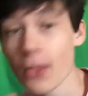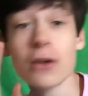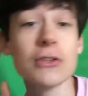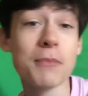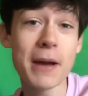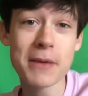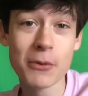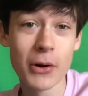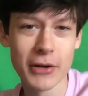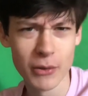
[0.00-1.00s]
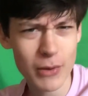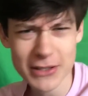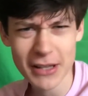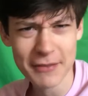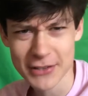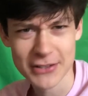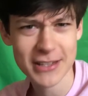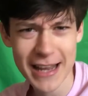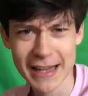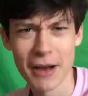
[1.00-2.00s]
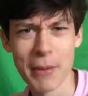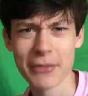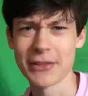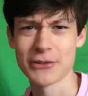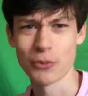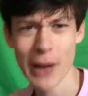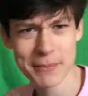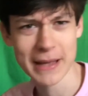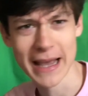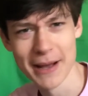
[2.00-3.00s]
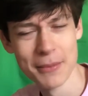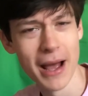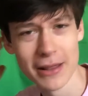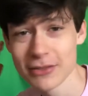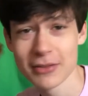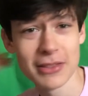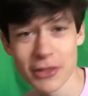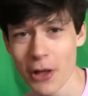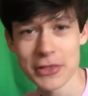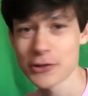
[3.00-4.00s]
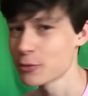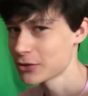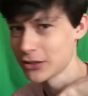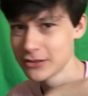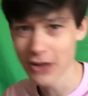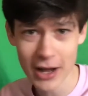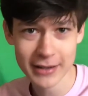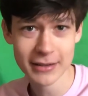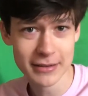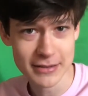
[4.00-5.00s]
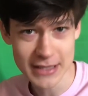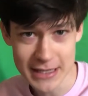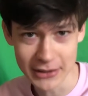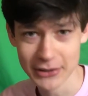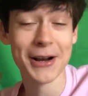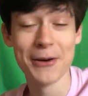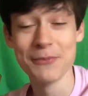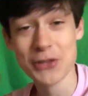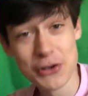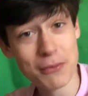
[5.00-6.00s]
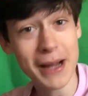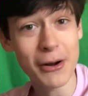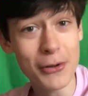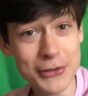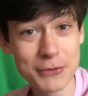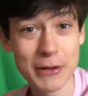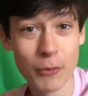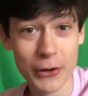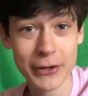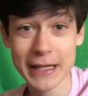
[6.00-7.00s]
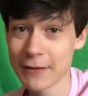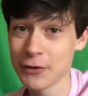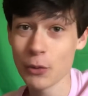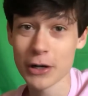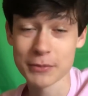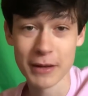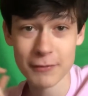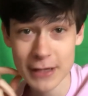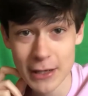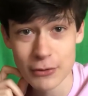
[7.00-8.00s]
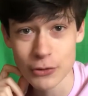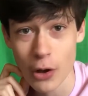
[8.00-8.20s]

You might be wondering what's left to say about this webcam. I thought this was a done deal. You might also be wondering, if you watch my videos,